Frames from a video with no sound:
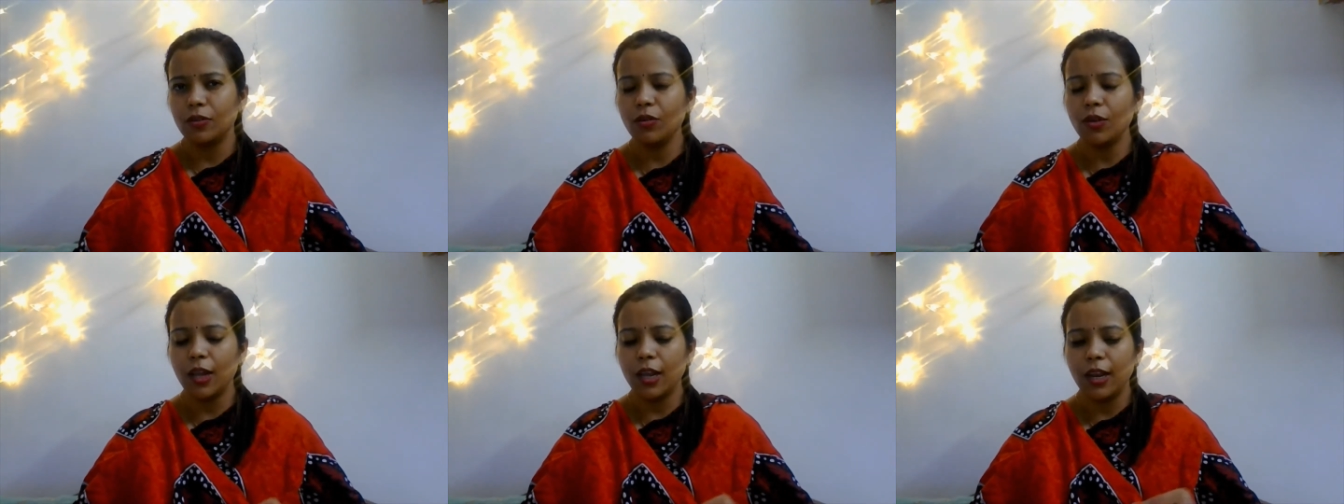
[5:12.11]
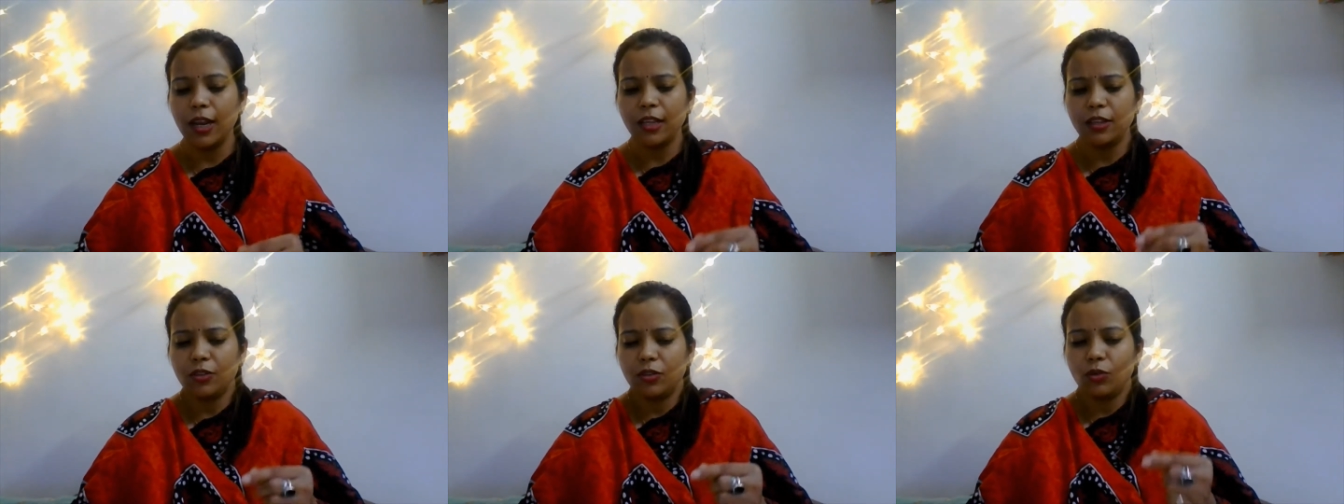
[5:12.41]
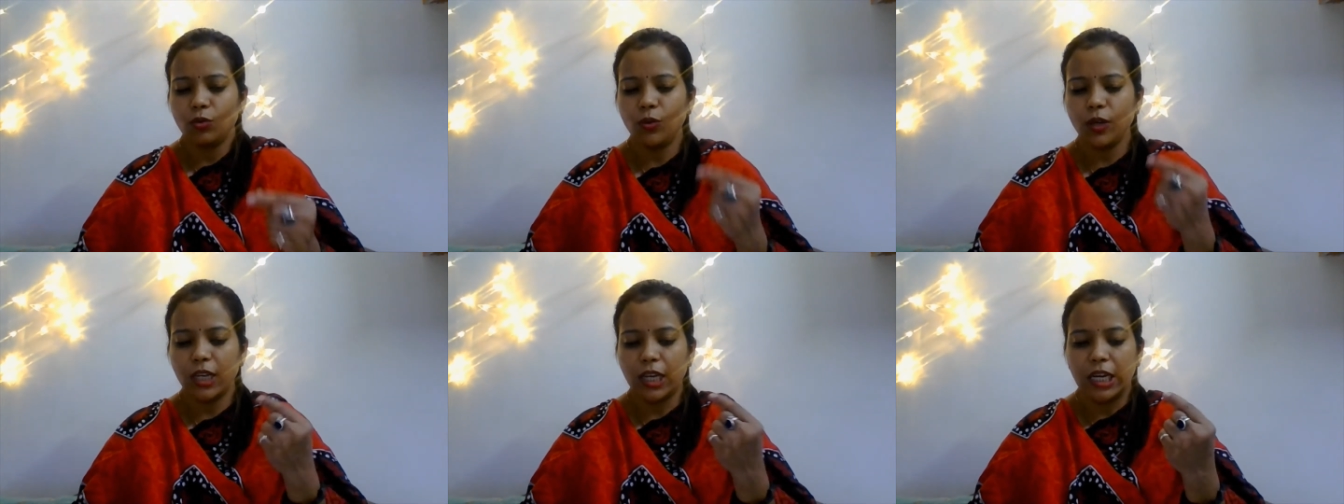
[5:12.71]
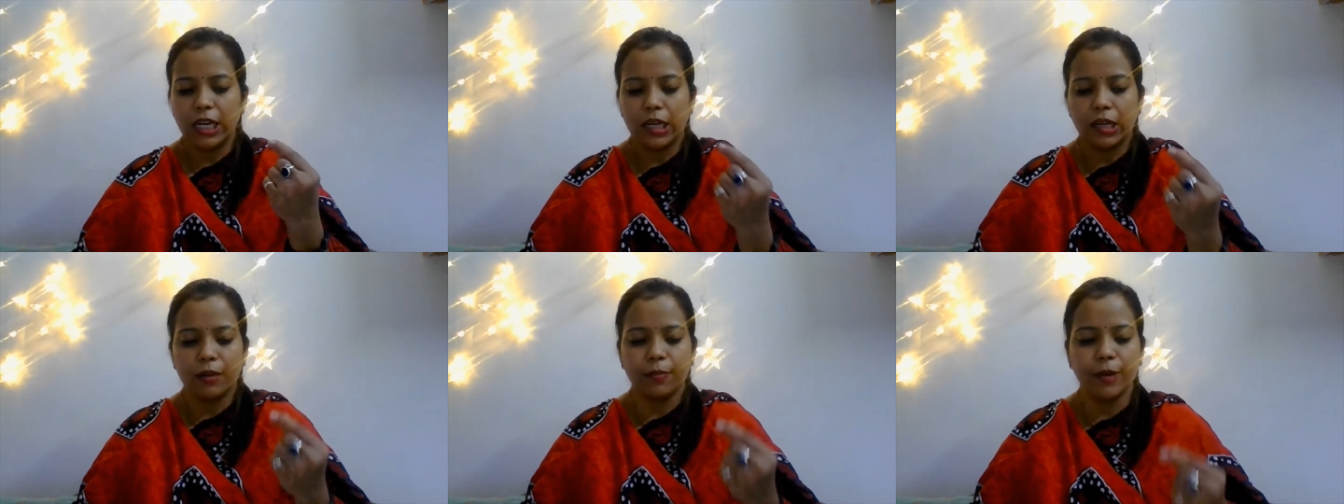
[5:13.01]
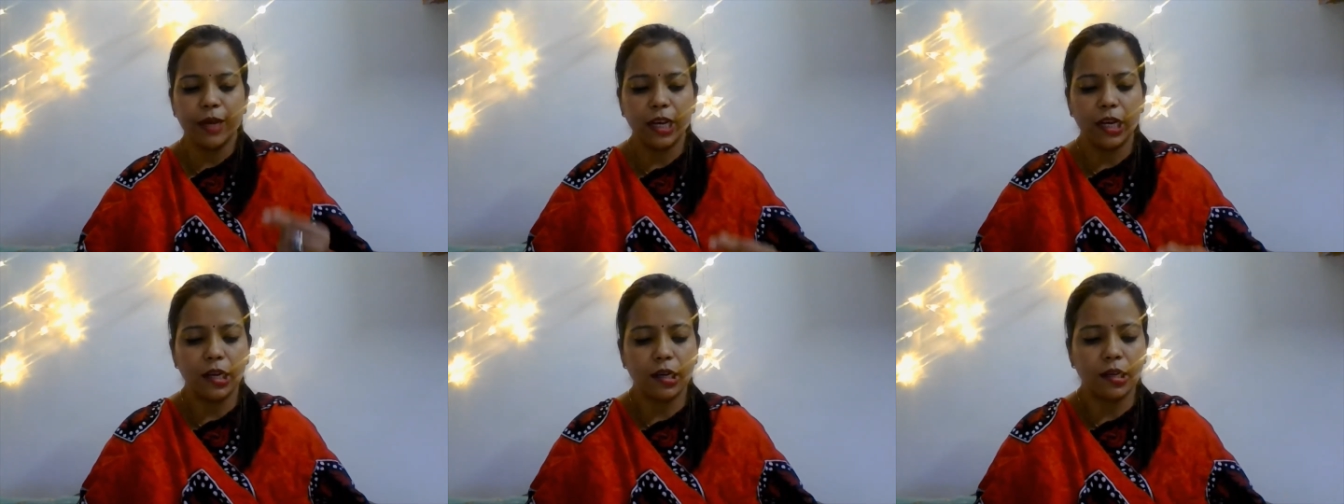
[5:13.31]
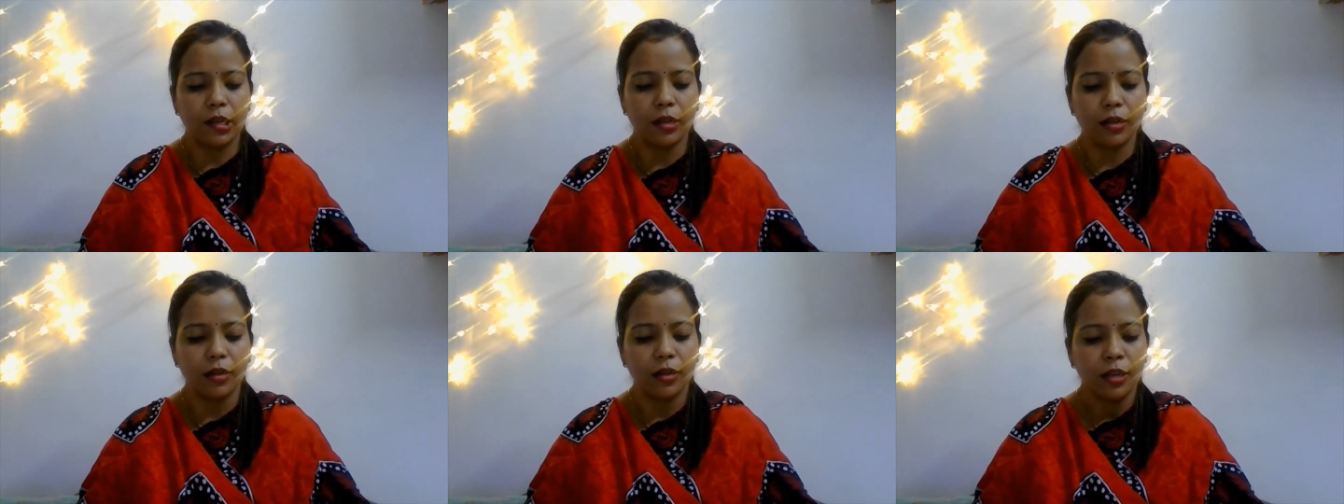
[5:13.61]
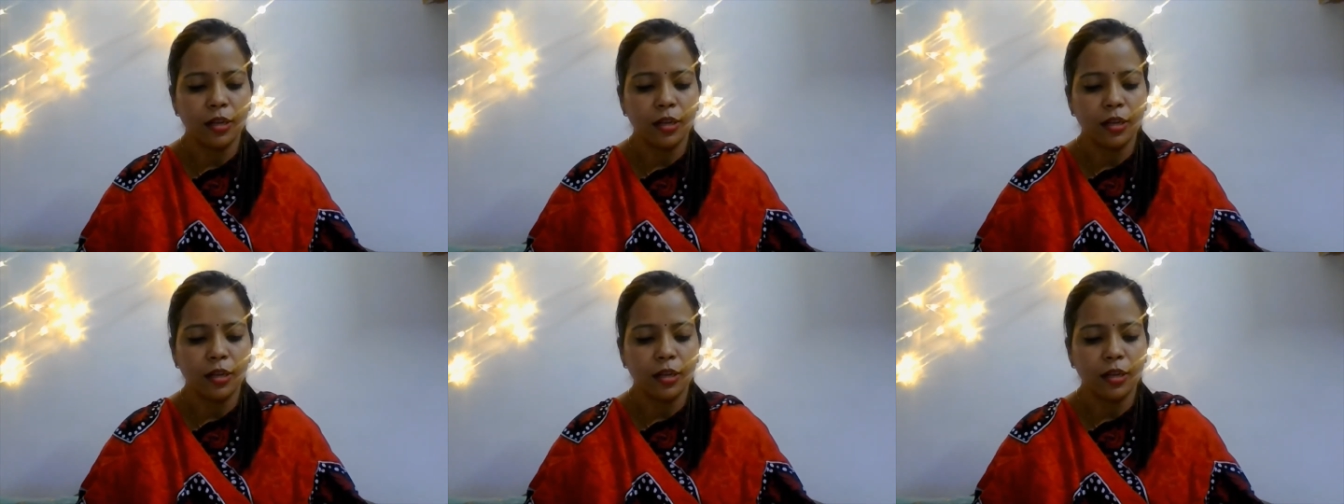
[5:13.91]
Okay, let's do it little by little.